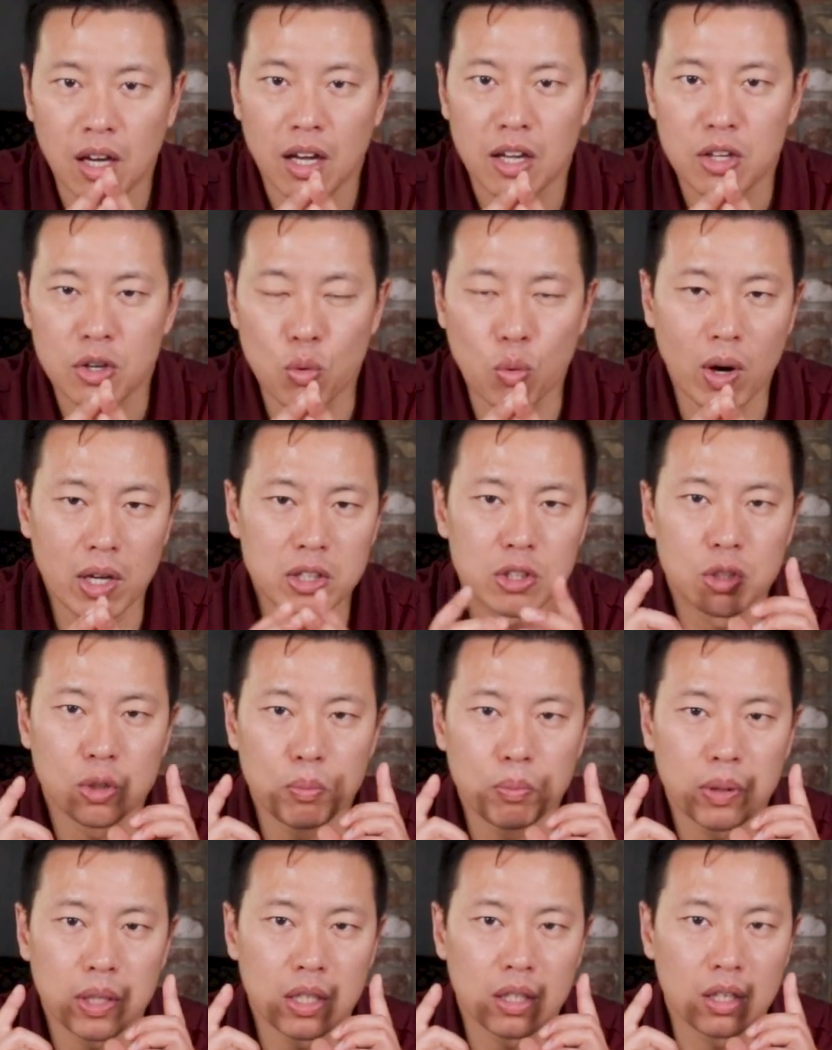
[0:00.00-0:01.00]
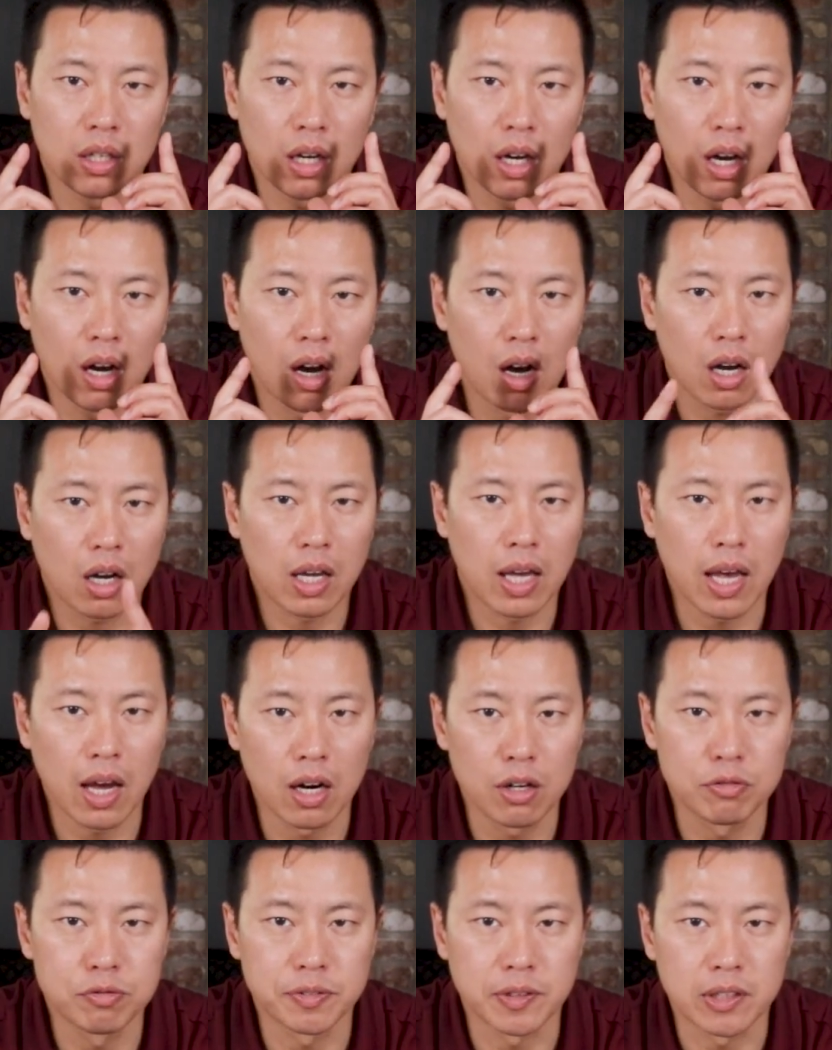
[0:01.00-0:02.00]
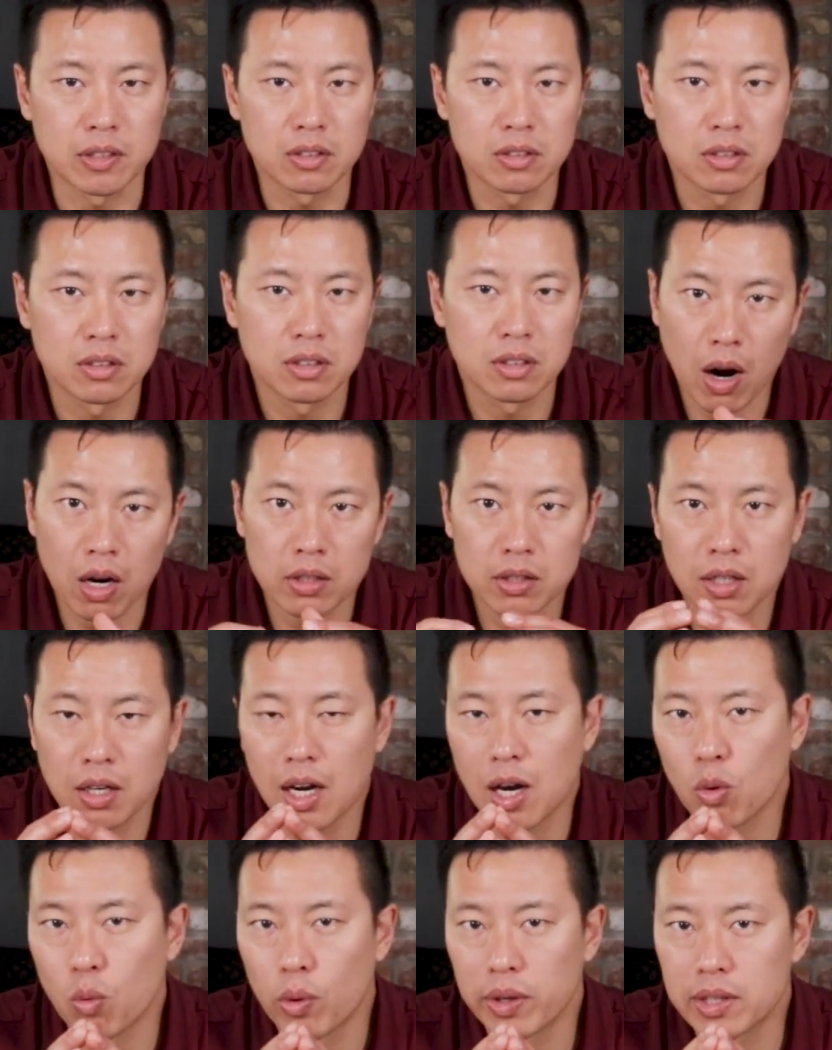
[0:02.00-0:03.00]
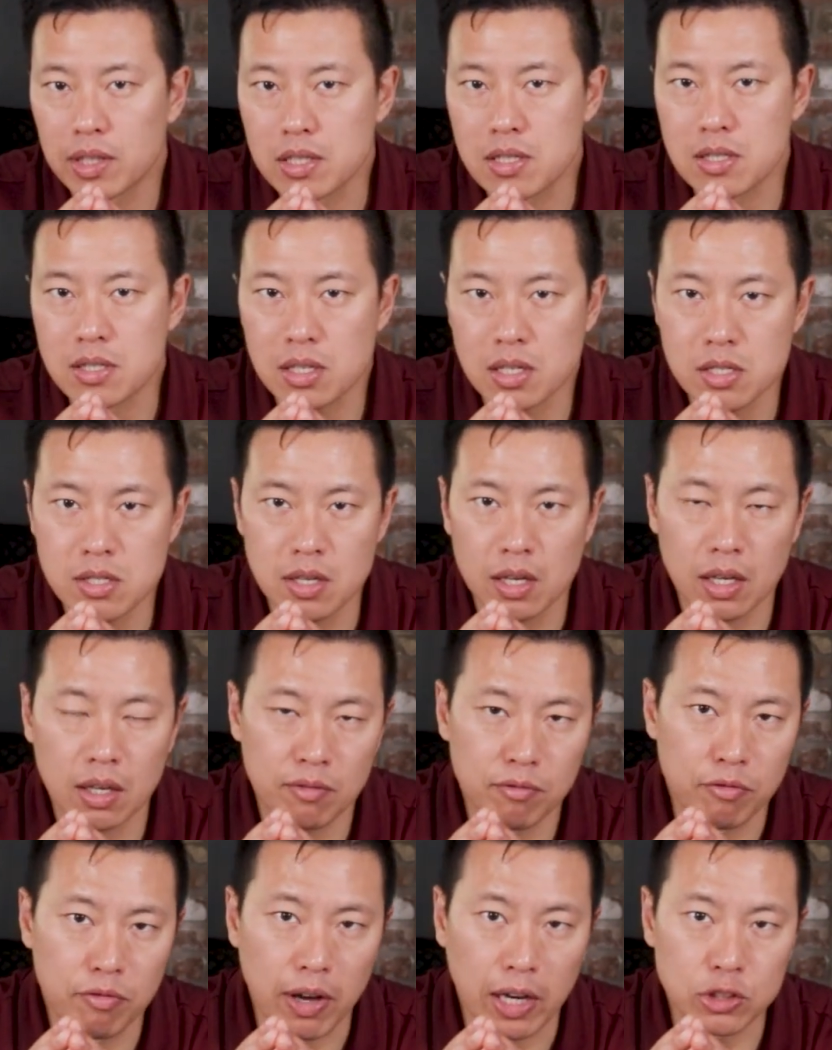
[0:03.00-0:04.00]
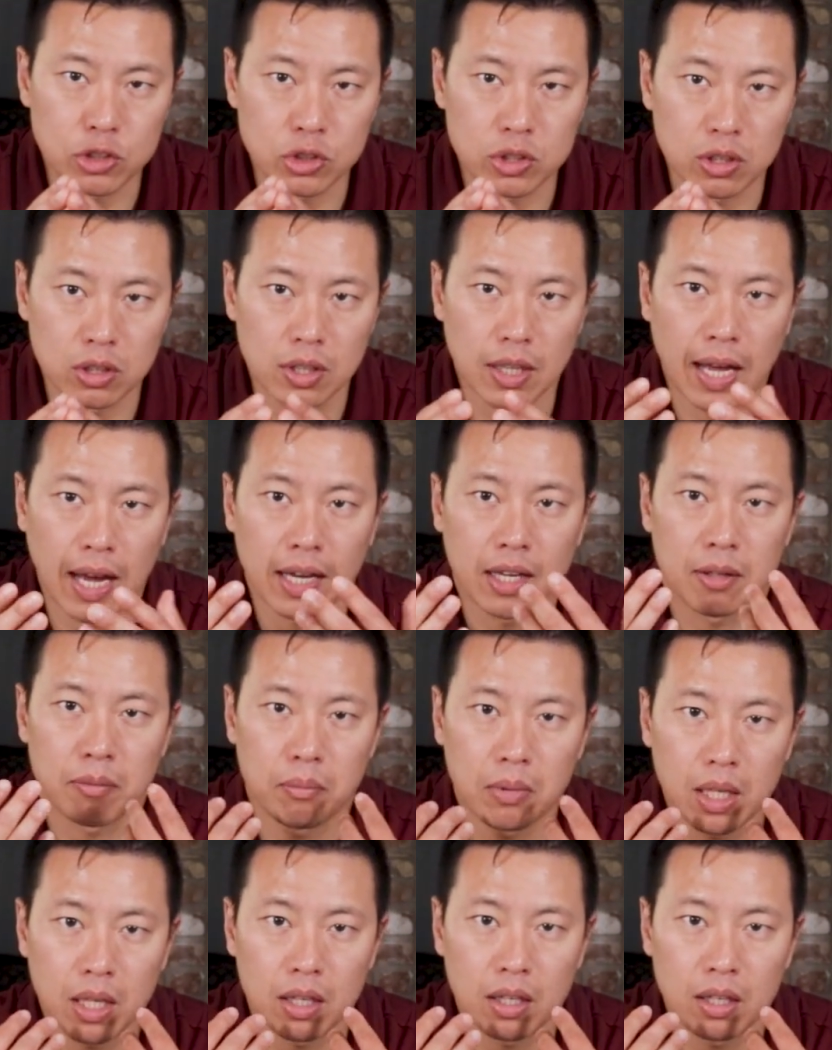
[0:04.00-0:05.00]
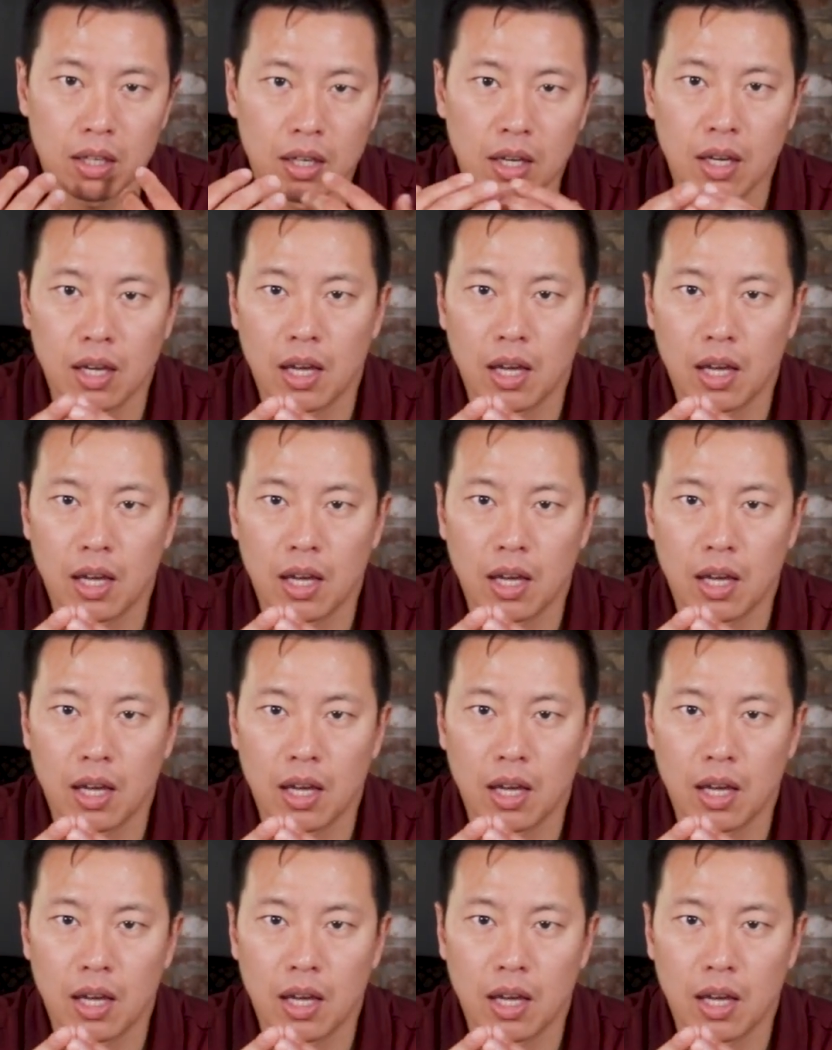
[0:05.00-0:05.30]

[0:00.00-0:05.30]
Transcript: You want to be careful. Partner up with a seasoned investor like me